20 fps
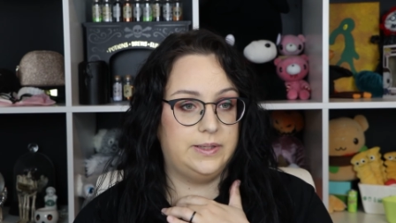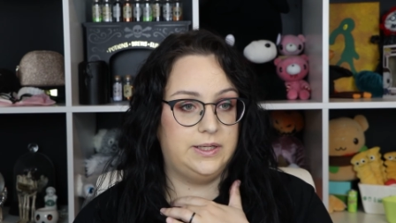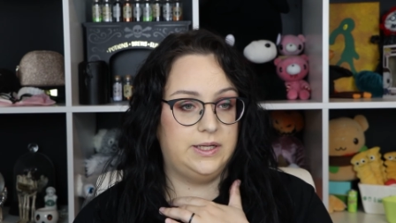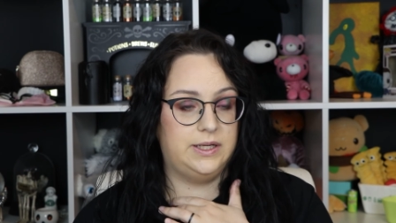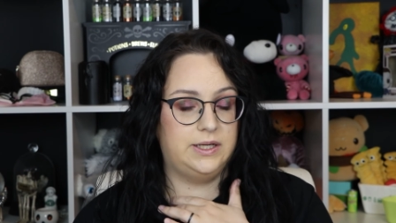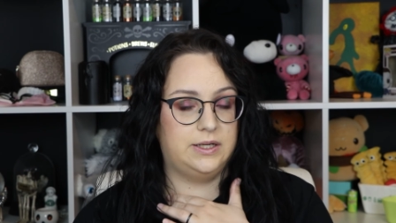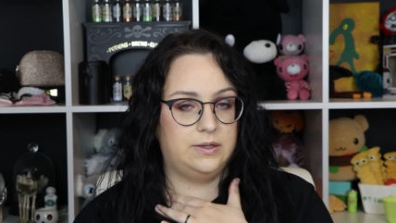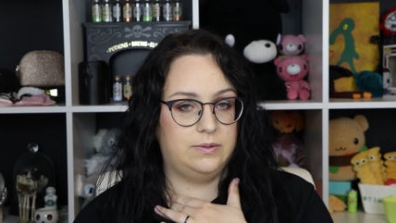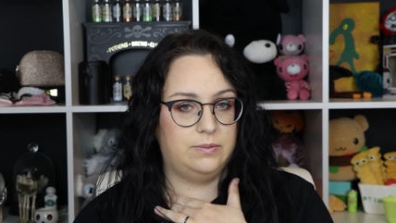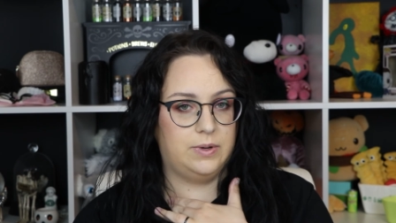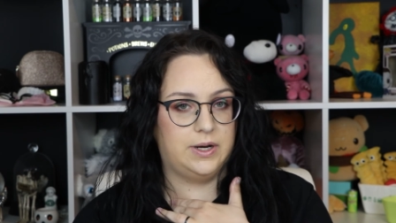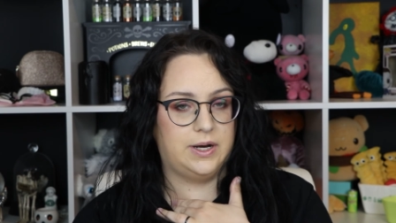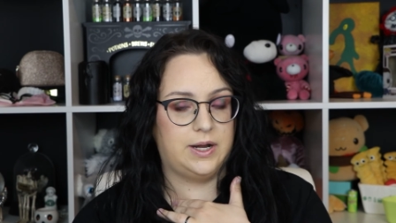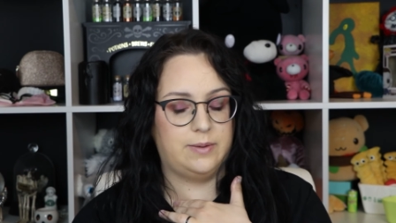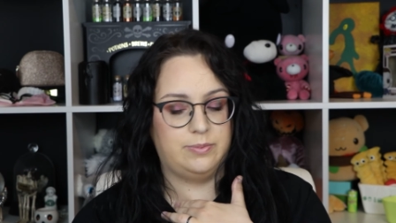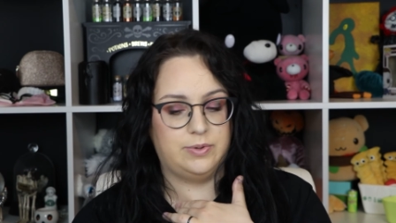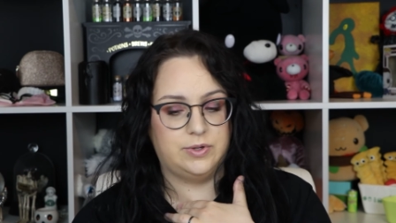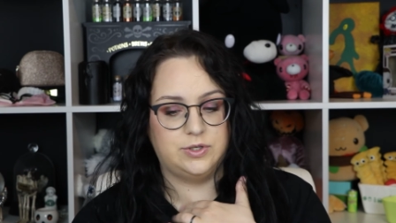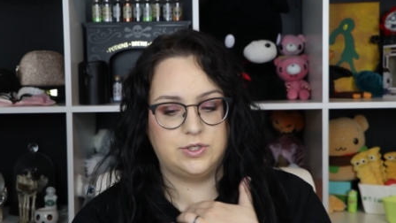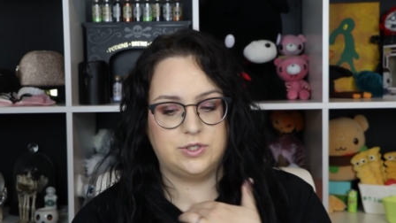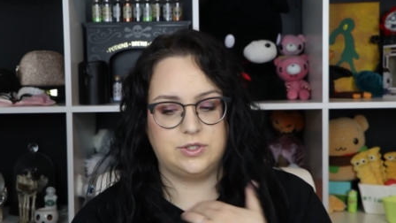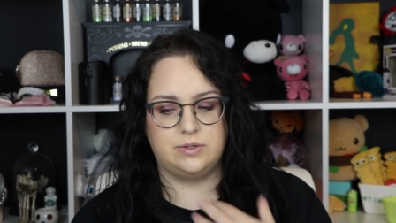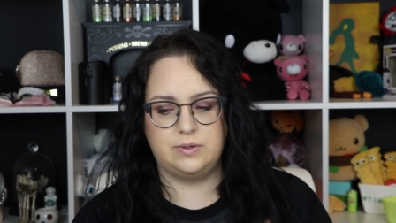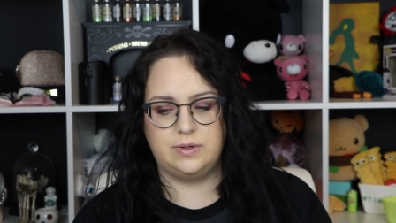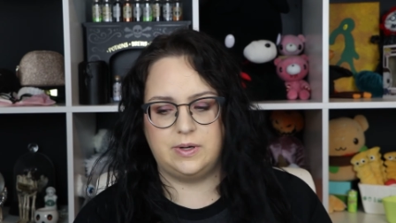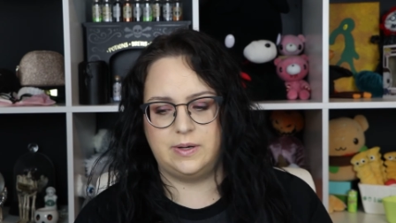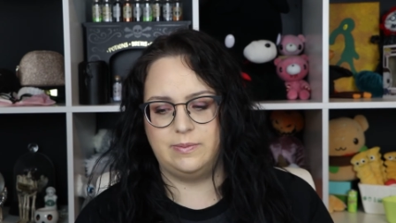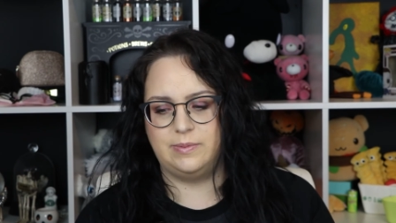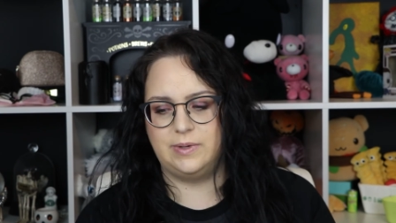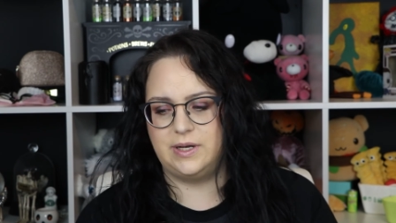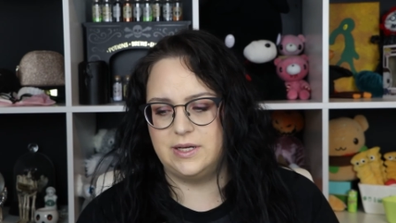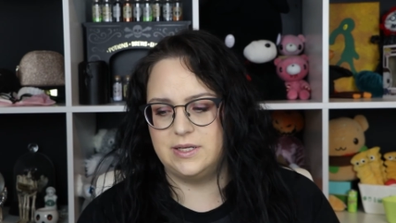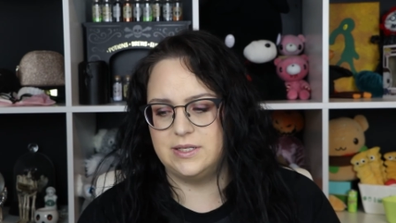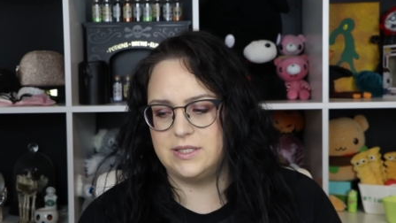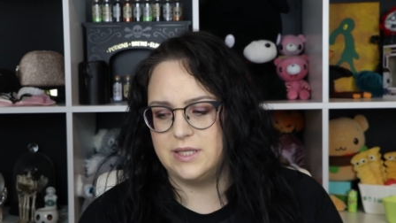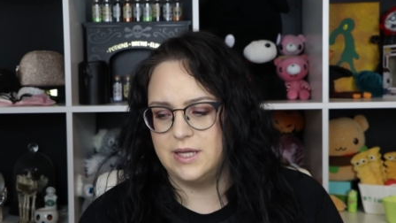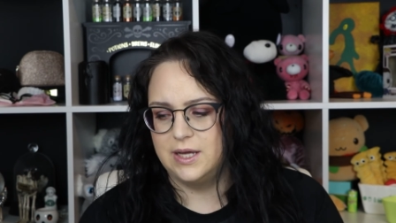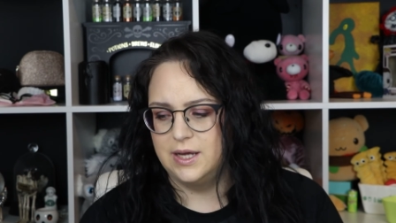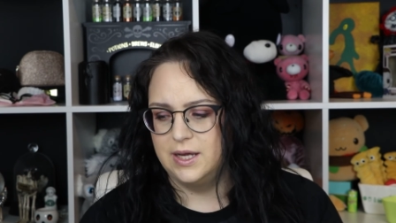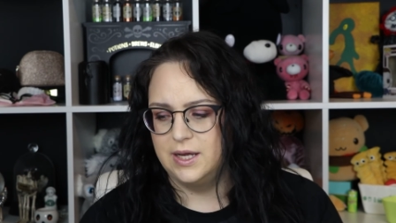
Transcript: needed one, I pushed through it because